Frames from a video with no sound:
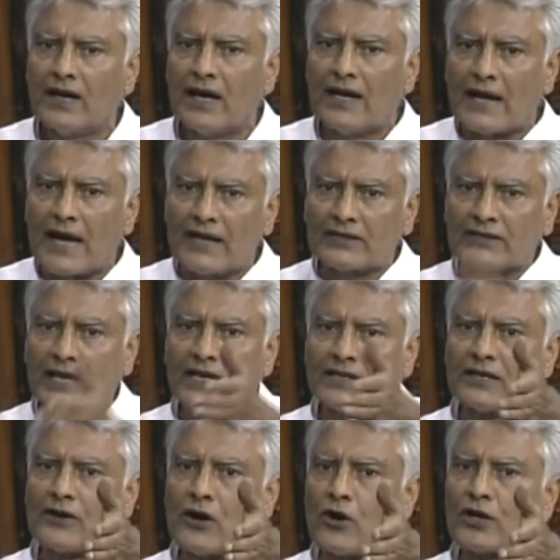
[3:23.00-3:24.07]
And I think
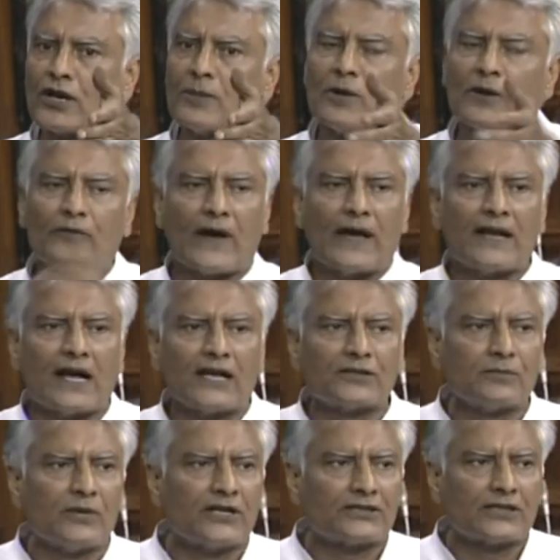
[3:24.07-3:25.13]
the Honorable Finance
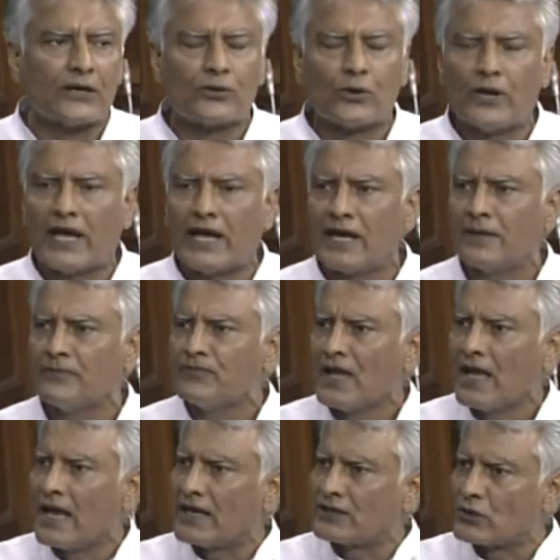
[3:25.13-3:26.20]
Minister today
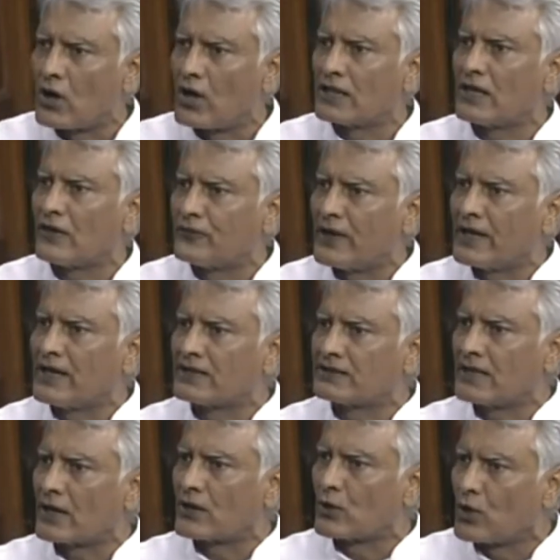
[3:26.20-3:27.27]
has all the figures.
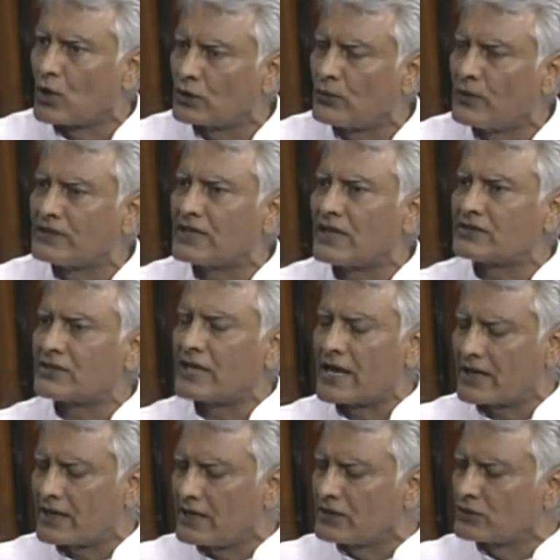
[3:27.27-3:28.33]
The growth which has
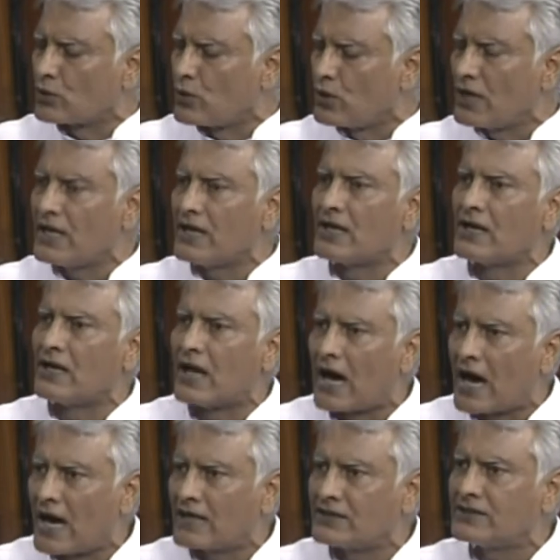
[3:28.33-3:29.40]
taken is only in
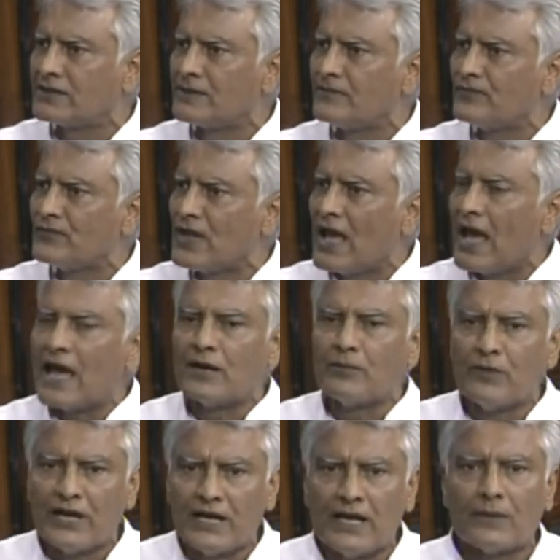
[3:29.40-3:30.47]
large and
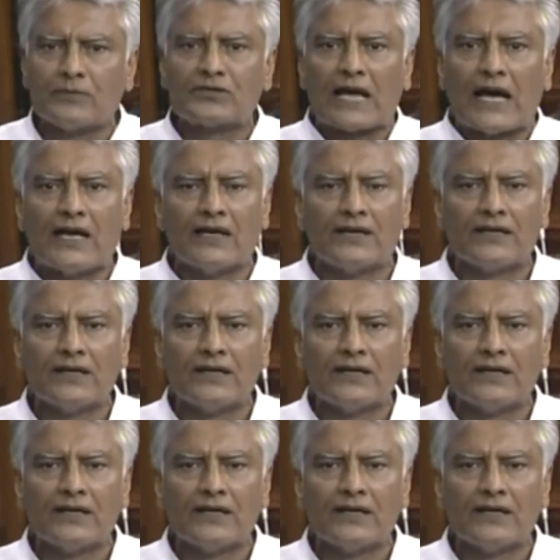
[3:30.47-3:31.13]
medium size.